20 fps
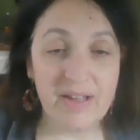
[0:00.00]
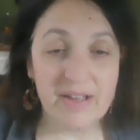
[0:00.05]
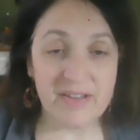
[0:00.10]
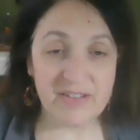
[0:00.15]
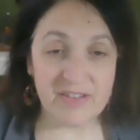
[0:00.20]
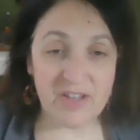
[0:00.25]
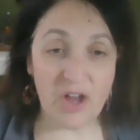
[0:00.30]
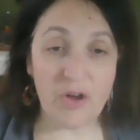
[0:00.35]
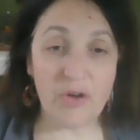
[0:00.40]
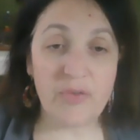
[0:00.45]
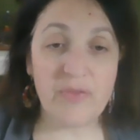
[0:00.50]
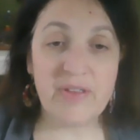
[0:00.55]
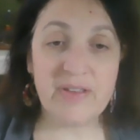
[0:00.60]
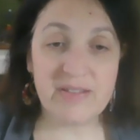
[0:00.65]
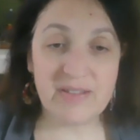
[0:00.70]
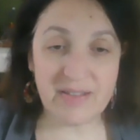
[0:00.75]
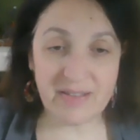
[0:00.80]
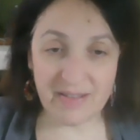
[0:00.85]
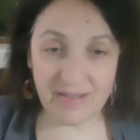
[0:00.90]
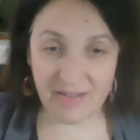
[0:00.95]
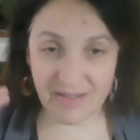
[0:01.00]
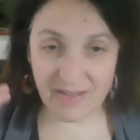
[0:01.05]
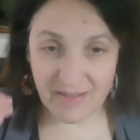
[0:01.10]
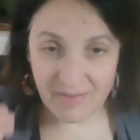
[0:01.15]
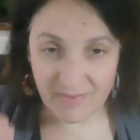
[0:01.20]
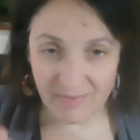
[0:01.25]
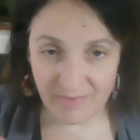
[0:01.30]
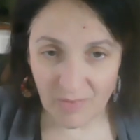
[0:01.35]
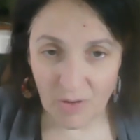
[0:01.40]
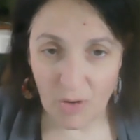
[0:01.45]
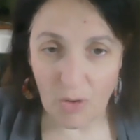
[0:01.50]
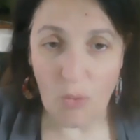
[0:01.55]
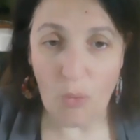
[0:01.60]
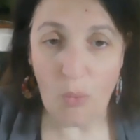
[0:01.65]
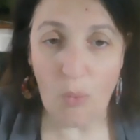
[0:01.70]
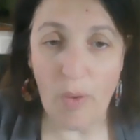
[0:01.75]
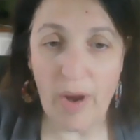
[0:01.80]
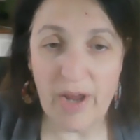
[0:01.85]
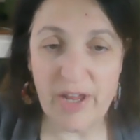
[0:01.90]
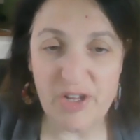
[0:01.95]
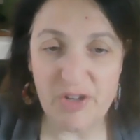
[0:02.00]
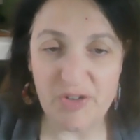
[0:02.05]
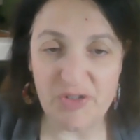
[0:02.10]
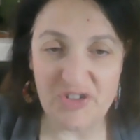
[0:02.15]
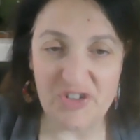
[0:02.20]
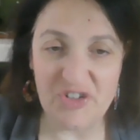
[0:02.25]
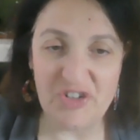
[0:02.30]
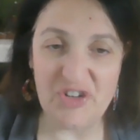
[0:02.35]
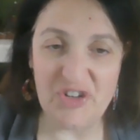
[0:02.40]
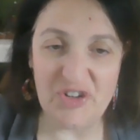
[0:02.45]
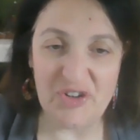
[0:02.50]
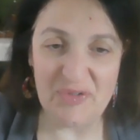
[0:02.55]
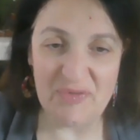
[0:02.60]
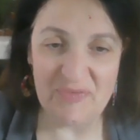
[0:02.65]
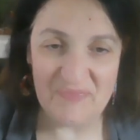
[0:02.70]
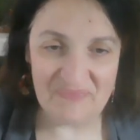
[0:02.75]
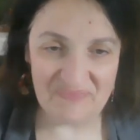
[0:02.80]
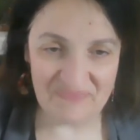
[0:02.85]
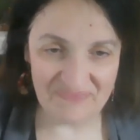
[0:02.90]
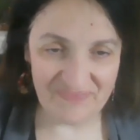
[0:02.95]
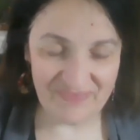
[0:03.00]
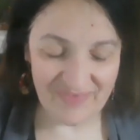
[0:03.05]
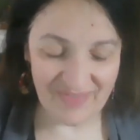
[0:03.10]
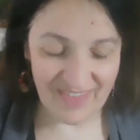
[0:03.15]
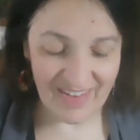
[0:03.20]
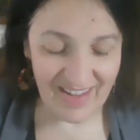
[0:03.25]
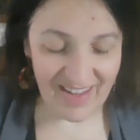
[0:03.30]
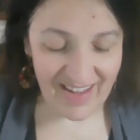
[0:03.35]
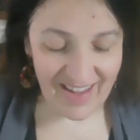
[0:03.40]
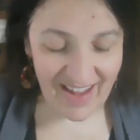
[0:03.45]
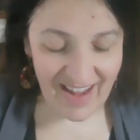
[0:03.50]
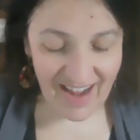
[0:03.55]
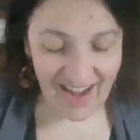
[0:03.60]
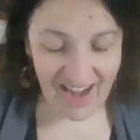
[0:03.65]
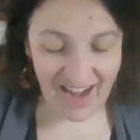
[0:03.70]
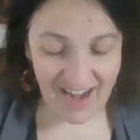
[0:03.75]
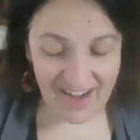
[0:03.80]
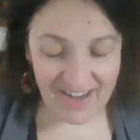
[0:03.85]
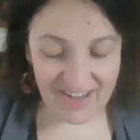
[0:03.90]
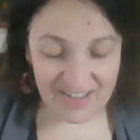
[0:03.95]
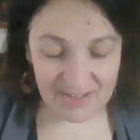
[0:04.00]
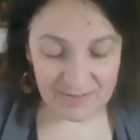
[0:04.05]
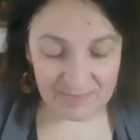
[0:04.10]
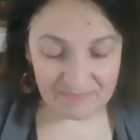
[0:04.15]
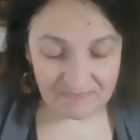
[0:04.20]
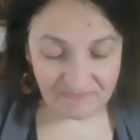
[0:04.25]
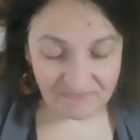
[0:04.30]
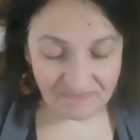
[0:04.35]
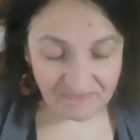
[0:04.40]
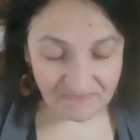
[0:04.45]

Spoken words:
So this is what you should do. Um,